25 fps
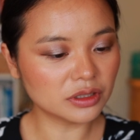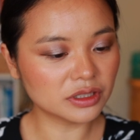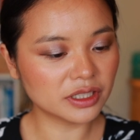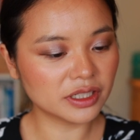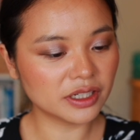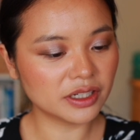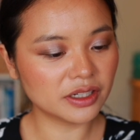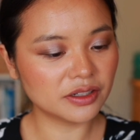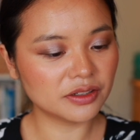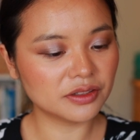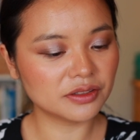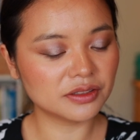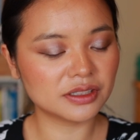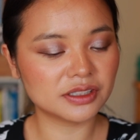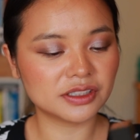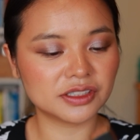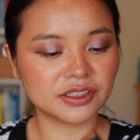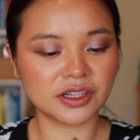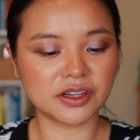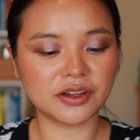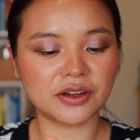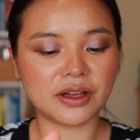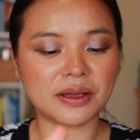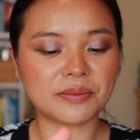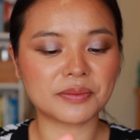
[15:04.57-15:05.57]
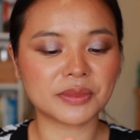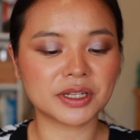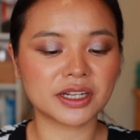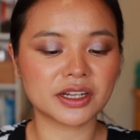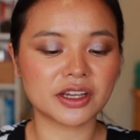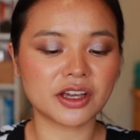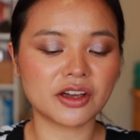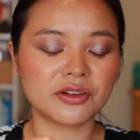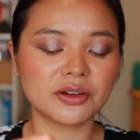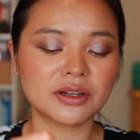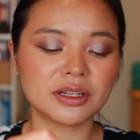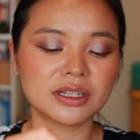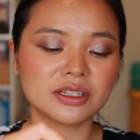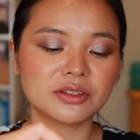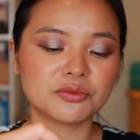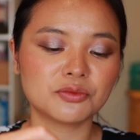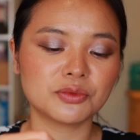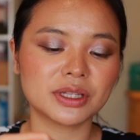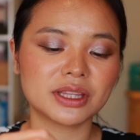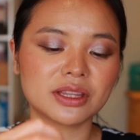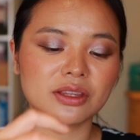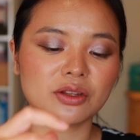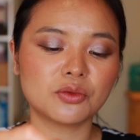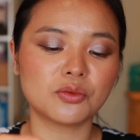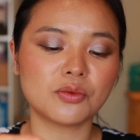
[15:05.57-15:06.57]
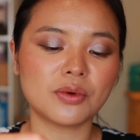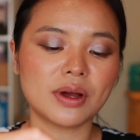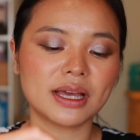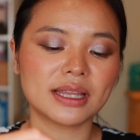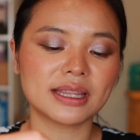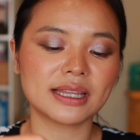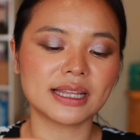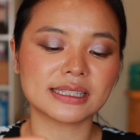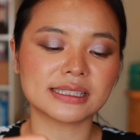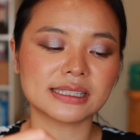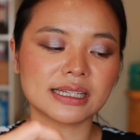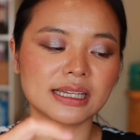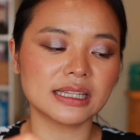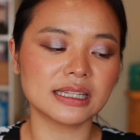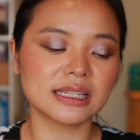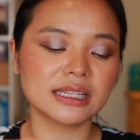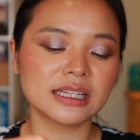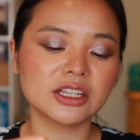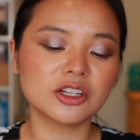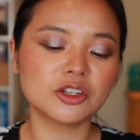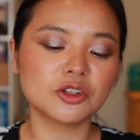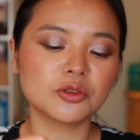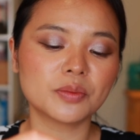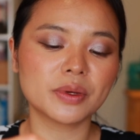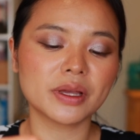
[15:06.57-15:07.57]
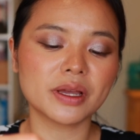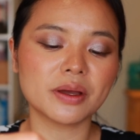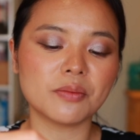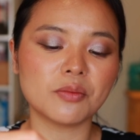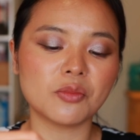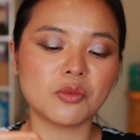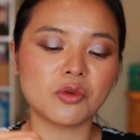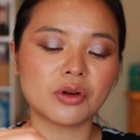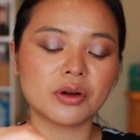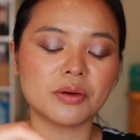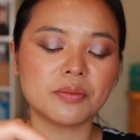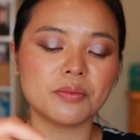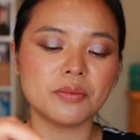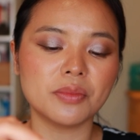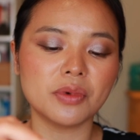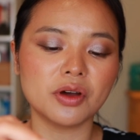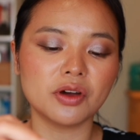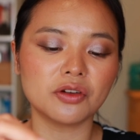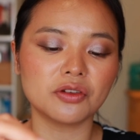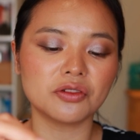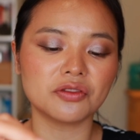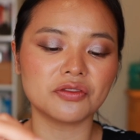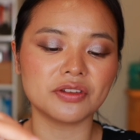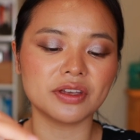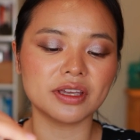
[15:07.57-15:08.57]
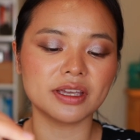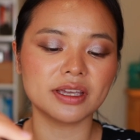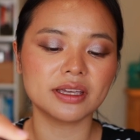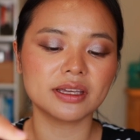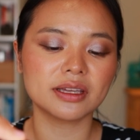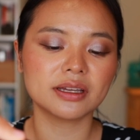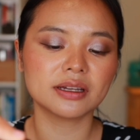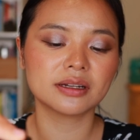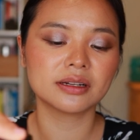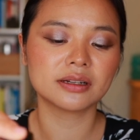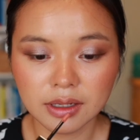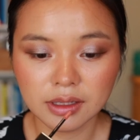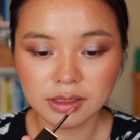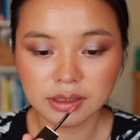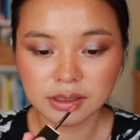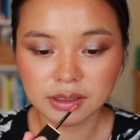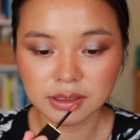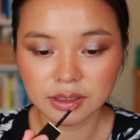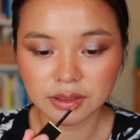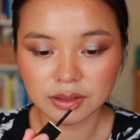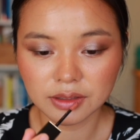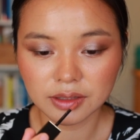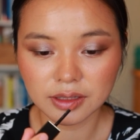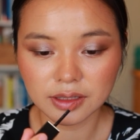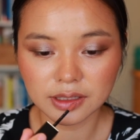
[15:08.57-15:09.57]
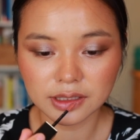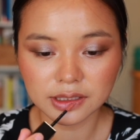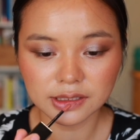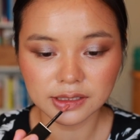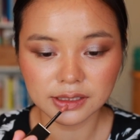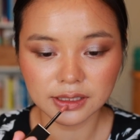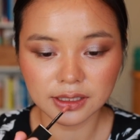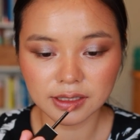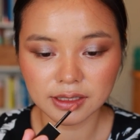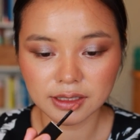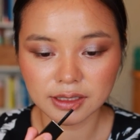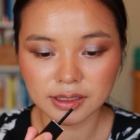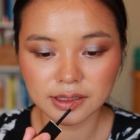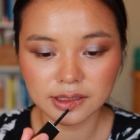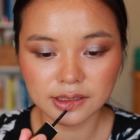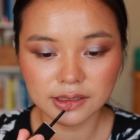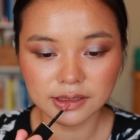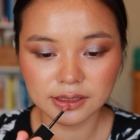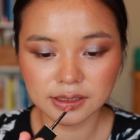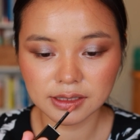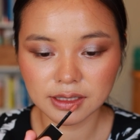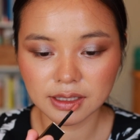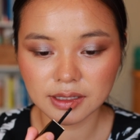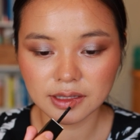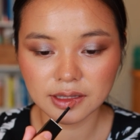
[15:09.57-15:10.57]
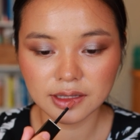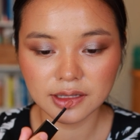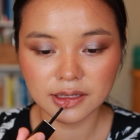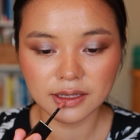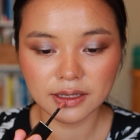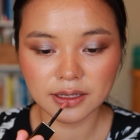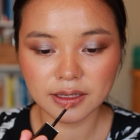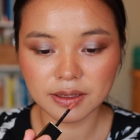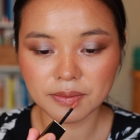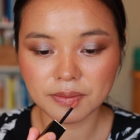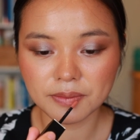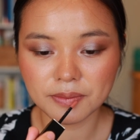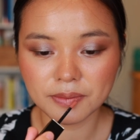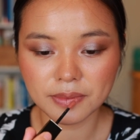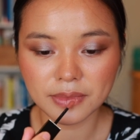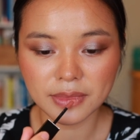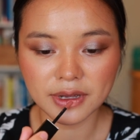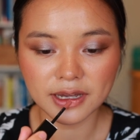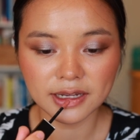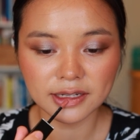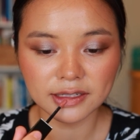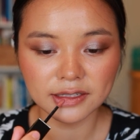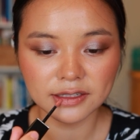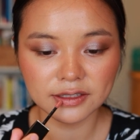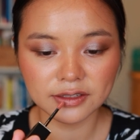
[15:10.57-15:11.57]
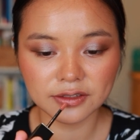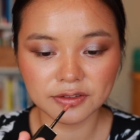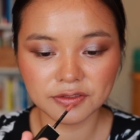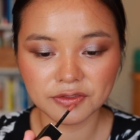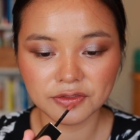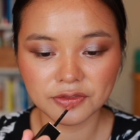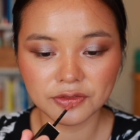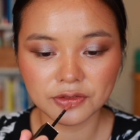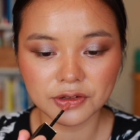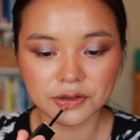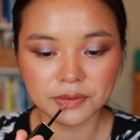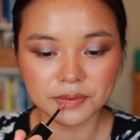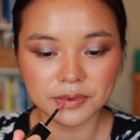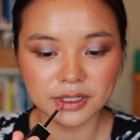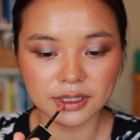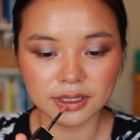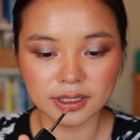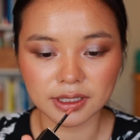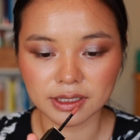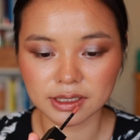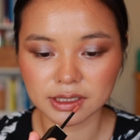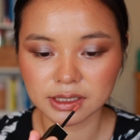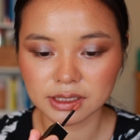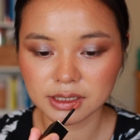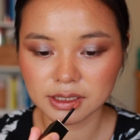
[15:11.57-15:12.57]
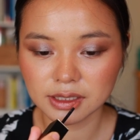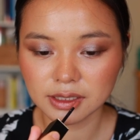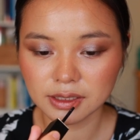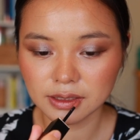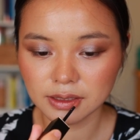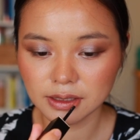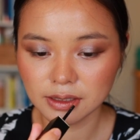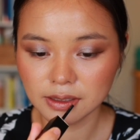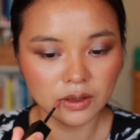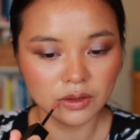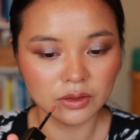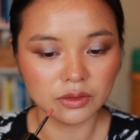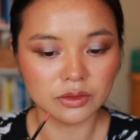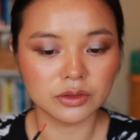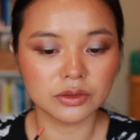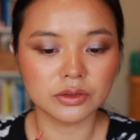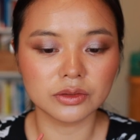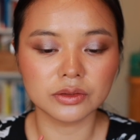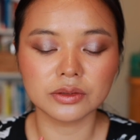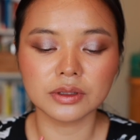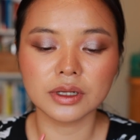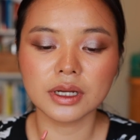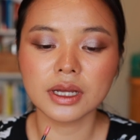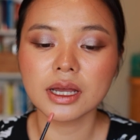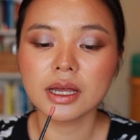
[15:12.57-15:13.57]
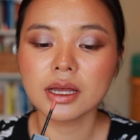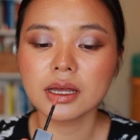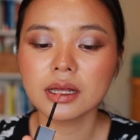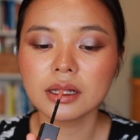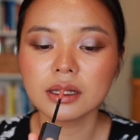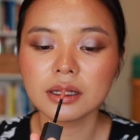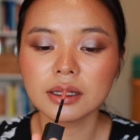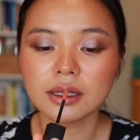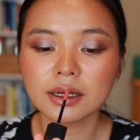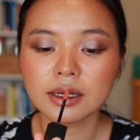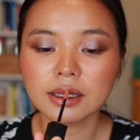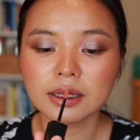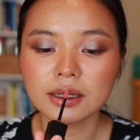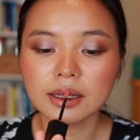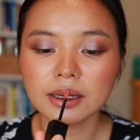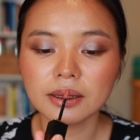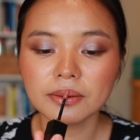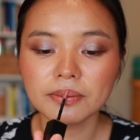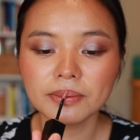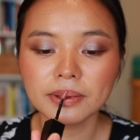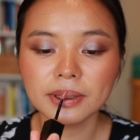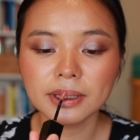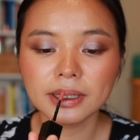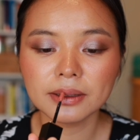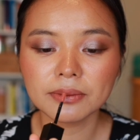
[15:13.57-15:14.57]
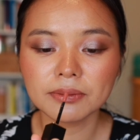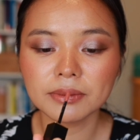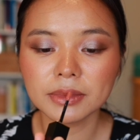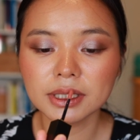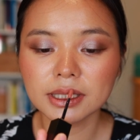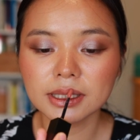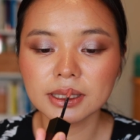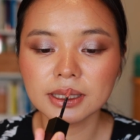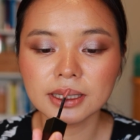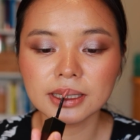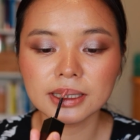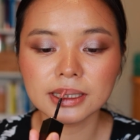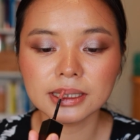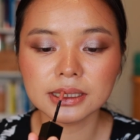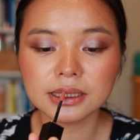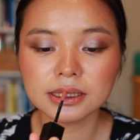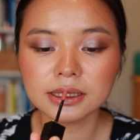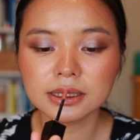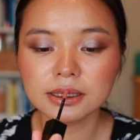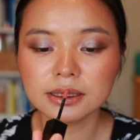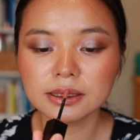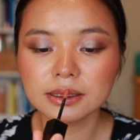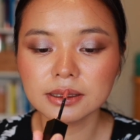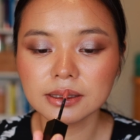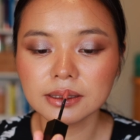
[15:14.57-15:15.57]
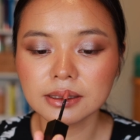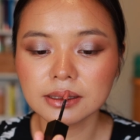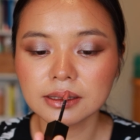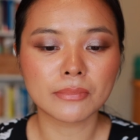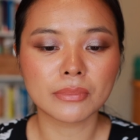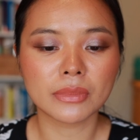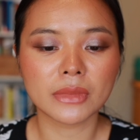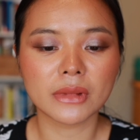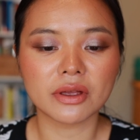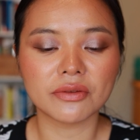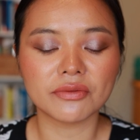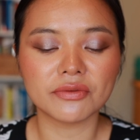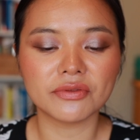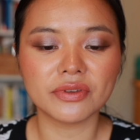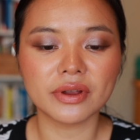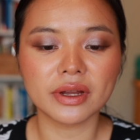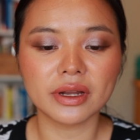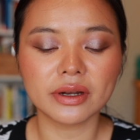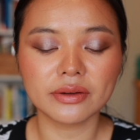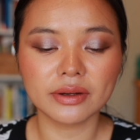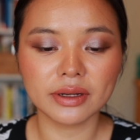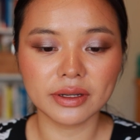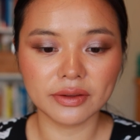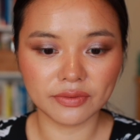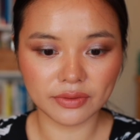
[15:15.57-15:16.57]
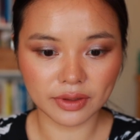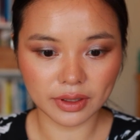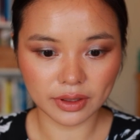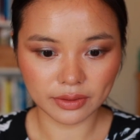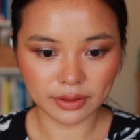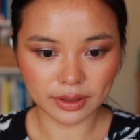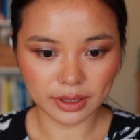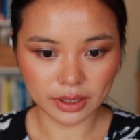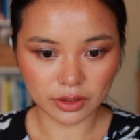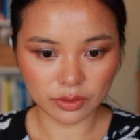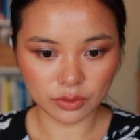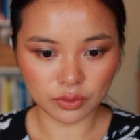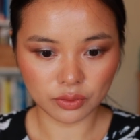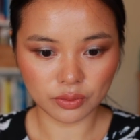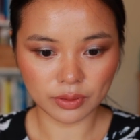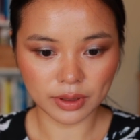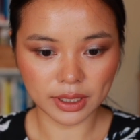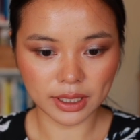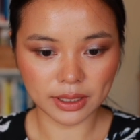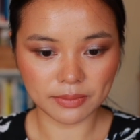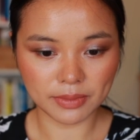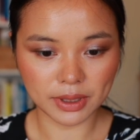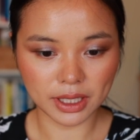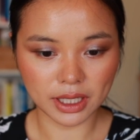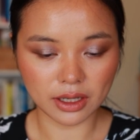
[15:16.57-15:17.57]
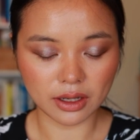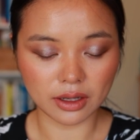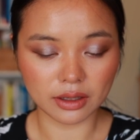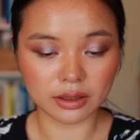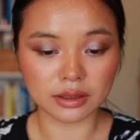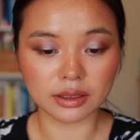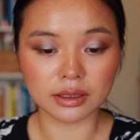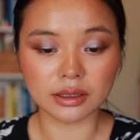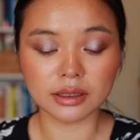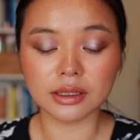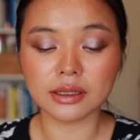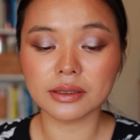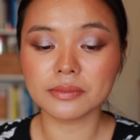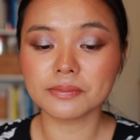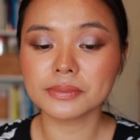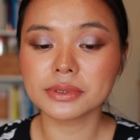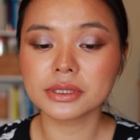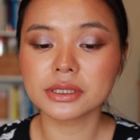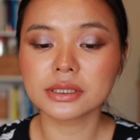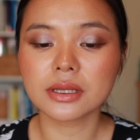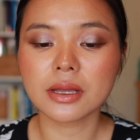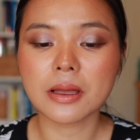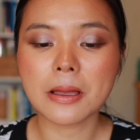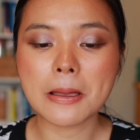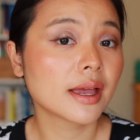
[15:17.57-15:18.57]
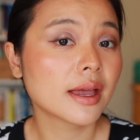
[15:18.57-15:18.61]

toned, so I'm going to go in with the one that's a little bit more mauvey. So this is the matte formulation. Ooh, look at that pigmentation very, very creamy on the lips.